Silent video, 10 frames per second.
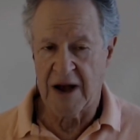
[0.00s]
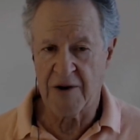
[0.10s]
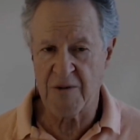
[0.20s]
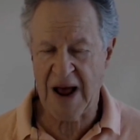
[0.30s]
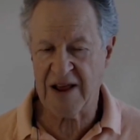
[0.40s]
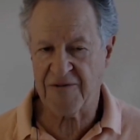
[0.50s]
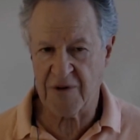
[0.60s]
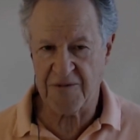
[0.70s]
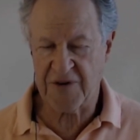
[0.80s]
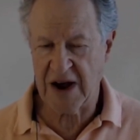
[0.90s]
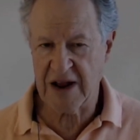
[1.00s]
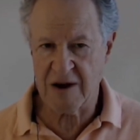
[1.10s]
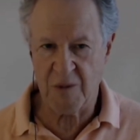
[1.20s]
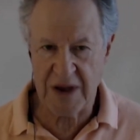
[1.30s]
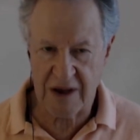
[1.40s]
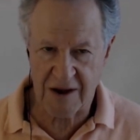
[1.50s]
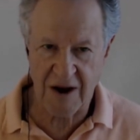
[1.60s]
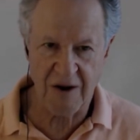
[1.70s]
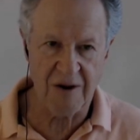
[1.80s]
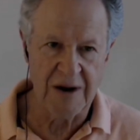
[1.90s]
rally from Friday a week
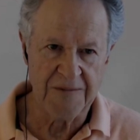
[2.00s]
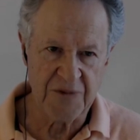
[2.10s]
ago.